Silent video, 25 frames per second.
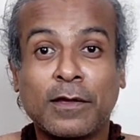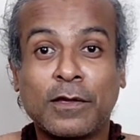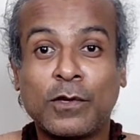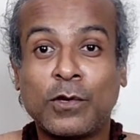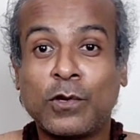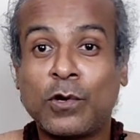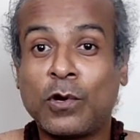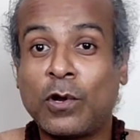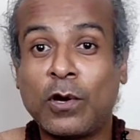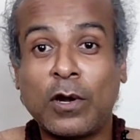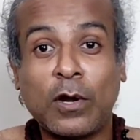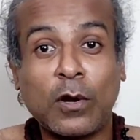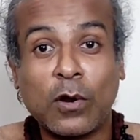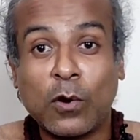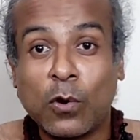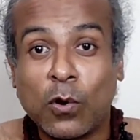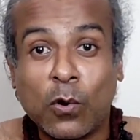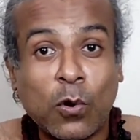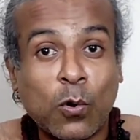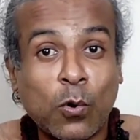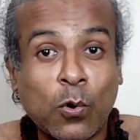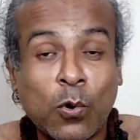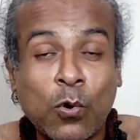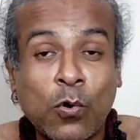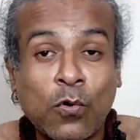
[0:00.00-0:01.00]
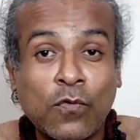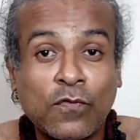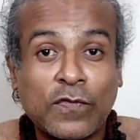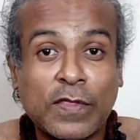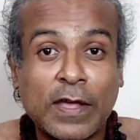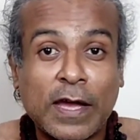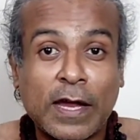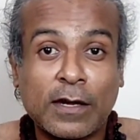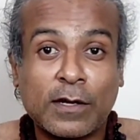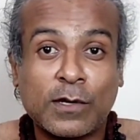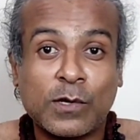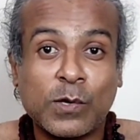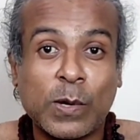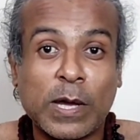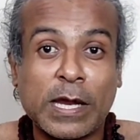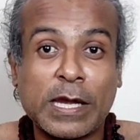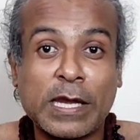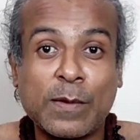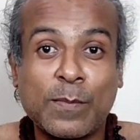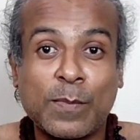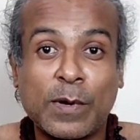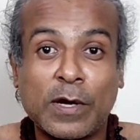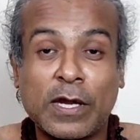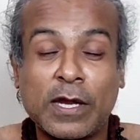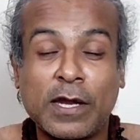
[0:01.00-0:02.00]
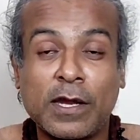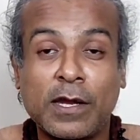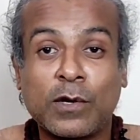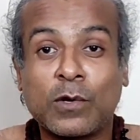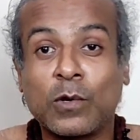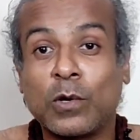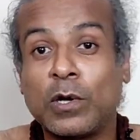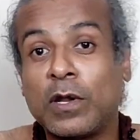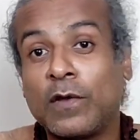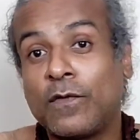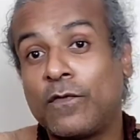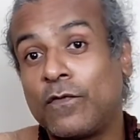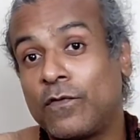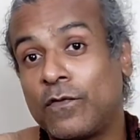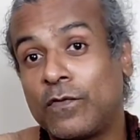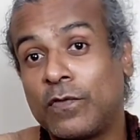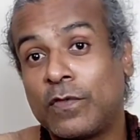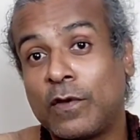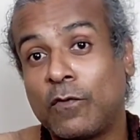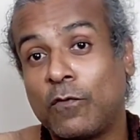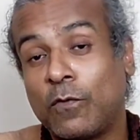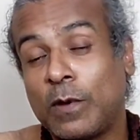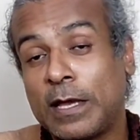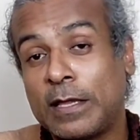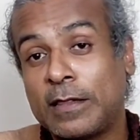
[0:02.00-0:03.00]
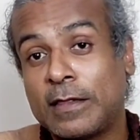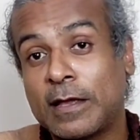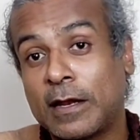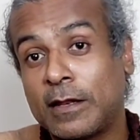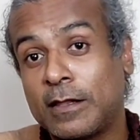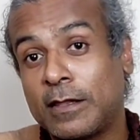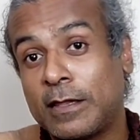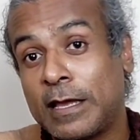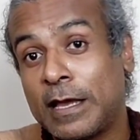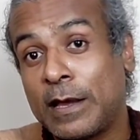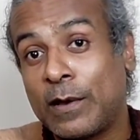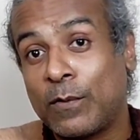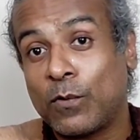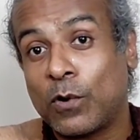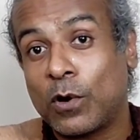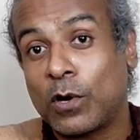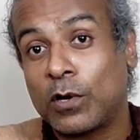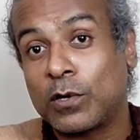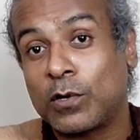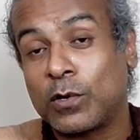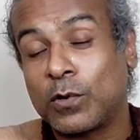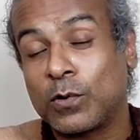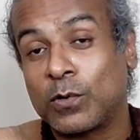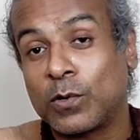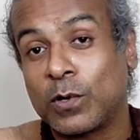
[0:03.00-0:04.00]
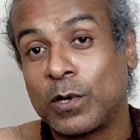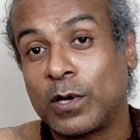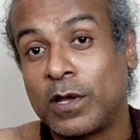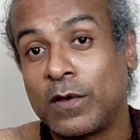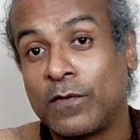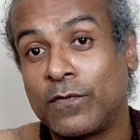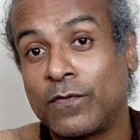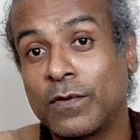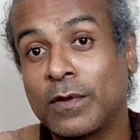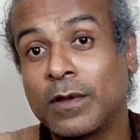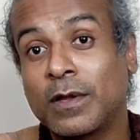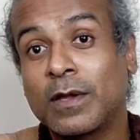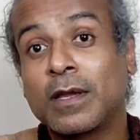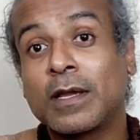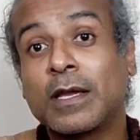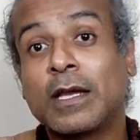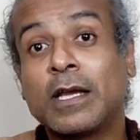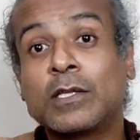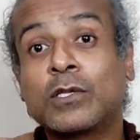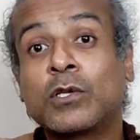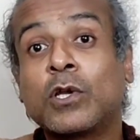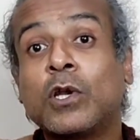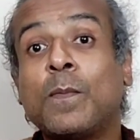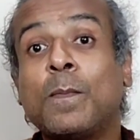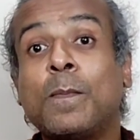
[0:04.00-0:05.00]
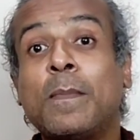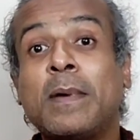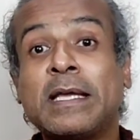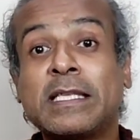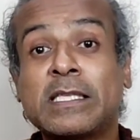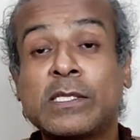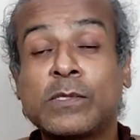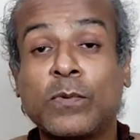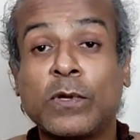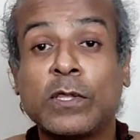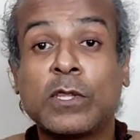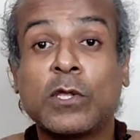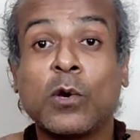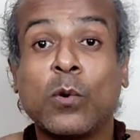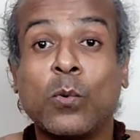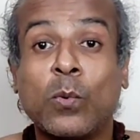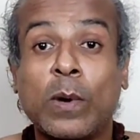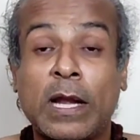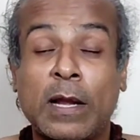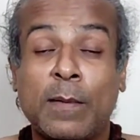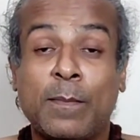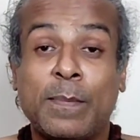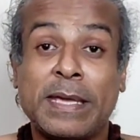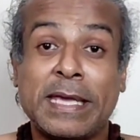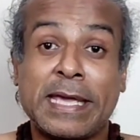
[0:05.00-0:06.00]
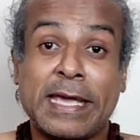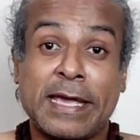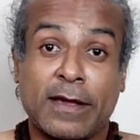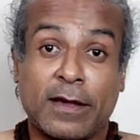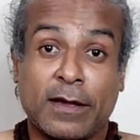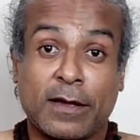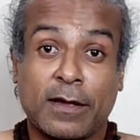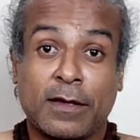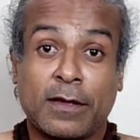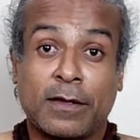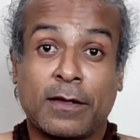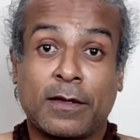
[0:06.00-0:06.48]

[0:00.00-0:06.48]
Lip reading: You don't owe that to anybody to live the way that they want you to live. It's going to mess with your well-being.